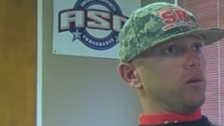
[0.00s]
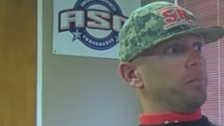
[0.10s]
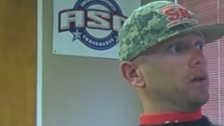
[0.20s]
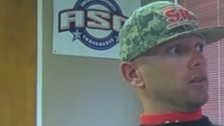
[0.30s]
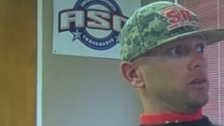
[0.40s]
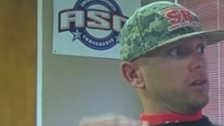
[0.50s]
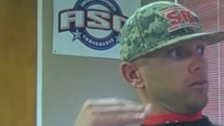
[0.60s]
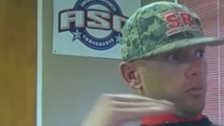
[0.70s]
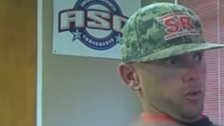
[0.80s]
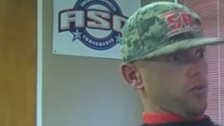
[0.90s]
building
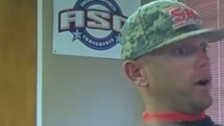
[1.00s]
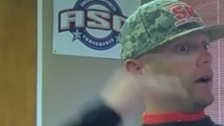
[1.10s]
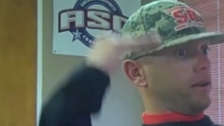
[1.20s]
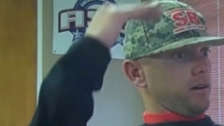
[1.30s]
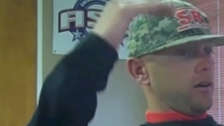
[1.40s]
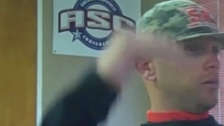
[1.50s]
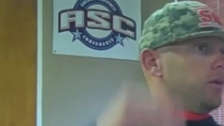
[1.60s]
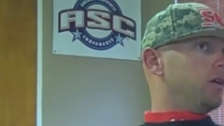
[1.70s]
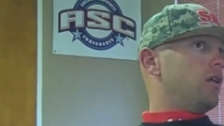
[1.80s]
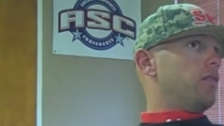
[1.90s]
it from the ground
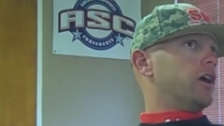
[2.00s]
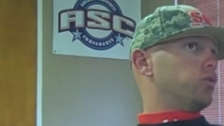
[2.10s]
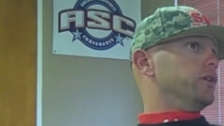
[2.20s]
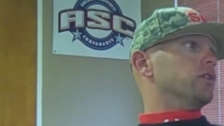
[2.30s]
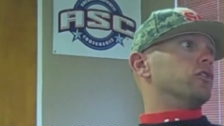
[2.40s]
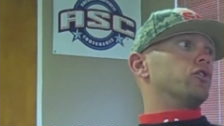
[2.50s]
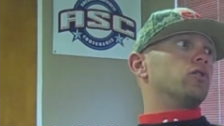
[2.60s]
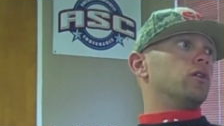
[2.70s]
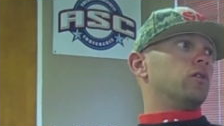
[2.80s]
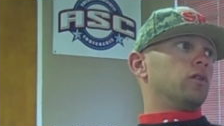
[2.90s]
up, that's where you're going to
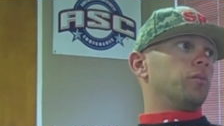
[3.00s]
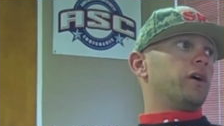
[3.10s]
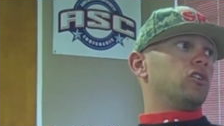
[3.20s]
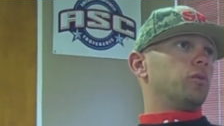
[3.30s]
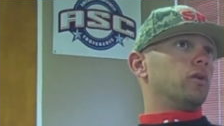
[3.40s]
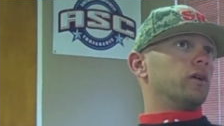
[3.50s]
struggle in baseball.